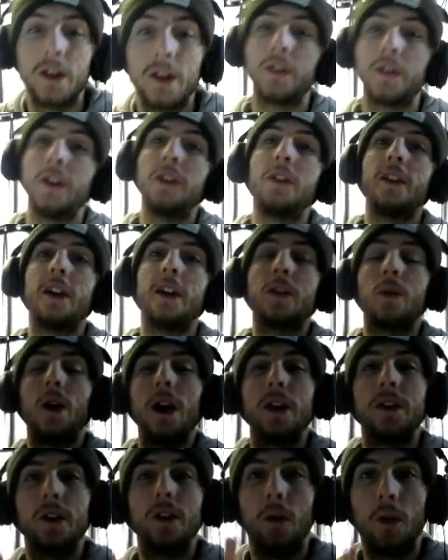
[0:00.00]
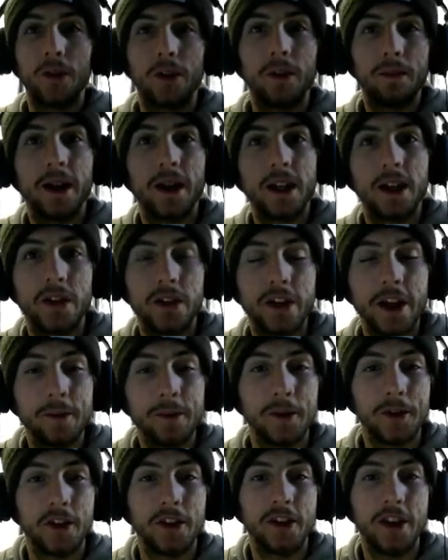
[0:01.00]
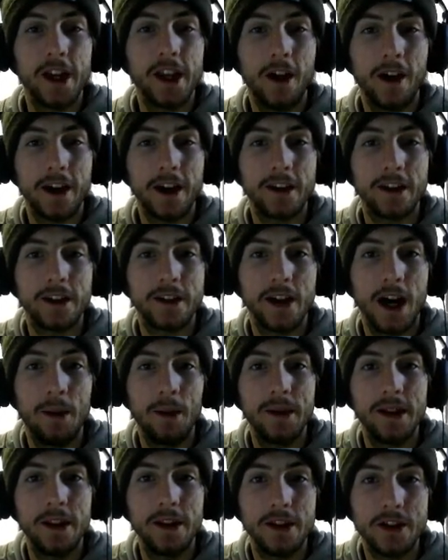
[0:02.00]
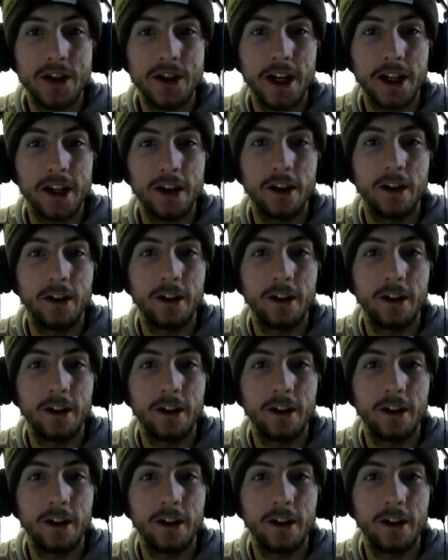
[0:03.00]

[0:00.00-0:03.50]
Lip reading: See, so that's why it's awesome making samples, because then I can just come into this track and go,